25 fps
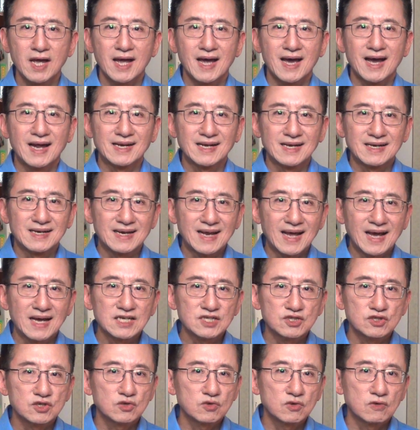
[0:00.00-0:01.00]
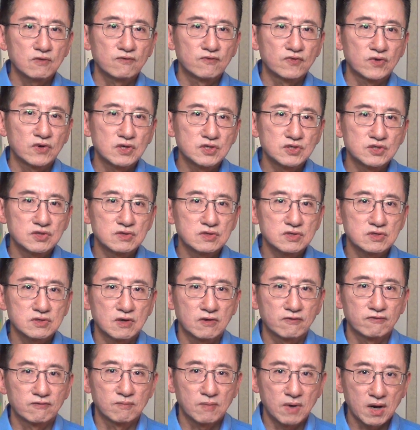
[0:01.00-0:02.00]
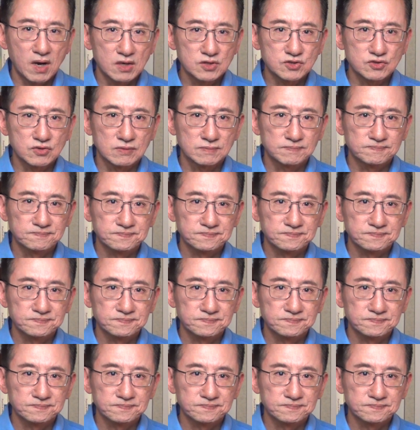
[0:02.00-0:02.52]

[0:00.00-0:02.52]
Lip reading: and national versions of Mahjong.